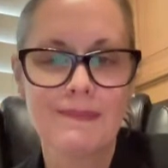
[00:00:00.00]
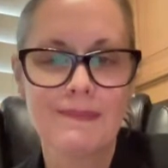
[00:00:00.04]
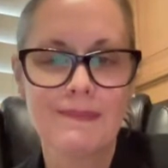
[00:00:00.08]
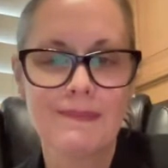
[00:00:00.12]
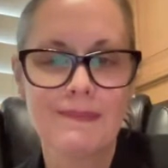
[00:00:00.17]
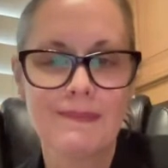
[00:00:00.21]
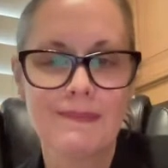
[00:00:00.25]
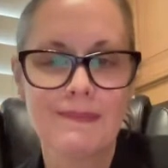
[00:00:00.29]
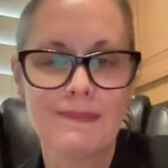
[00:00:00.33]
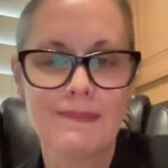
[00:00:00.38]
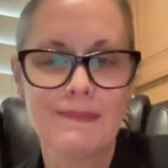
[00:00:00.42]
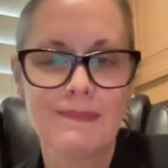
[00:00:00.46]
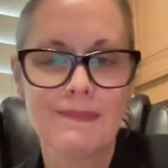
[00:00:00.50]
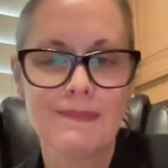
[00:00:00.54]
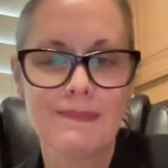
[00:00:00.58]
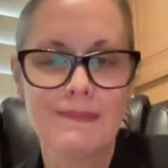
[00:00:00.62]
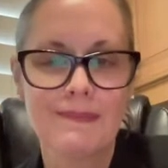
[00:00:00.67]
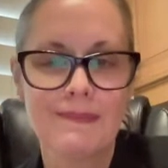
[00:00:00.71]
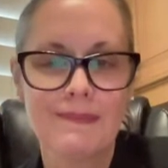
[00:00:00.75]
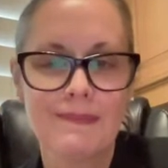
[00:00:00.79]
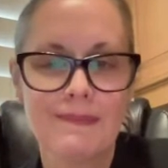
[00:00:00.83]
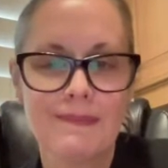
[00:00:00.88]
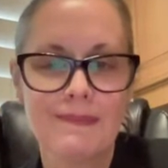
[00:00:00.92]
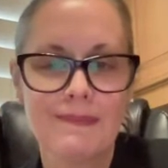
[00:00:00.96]
So how am
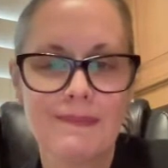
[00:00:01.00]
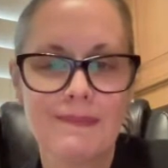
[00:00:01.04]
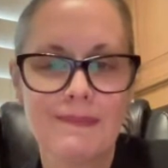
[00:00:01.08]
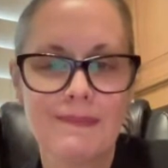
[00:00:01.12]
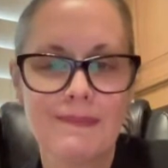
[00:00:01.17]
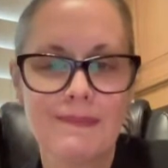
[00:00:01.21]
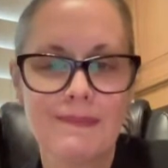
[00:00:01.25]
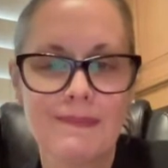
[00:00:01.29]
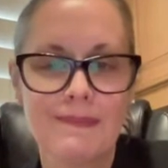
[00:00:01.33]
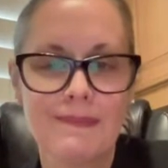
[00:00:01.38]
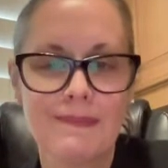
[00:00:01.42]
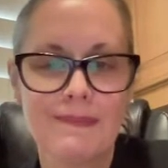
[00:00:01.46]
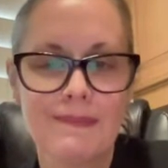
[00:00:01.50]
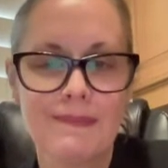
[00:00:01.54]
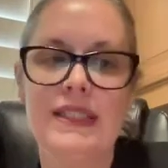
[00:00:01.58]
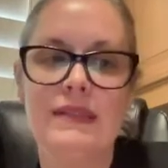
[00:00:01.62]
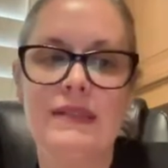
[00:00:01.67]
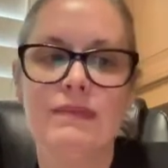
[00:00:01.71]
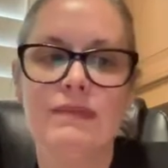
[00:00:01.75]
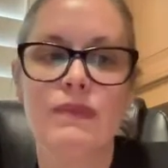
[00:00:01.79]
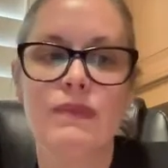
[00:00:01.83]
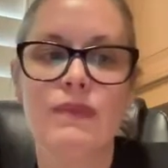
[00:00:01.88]
I included in a team?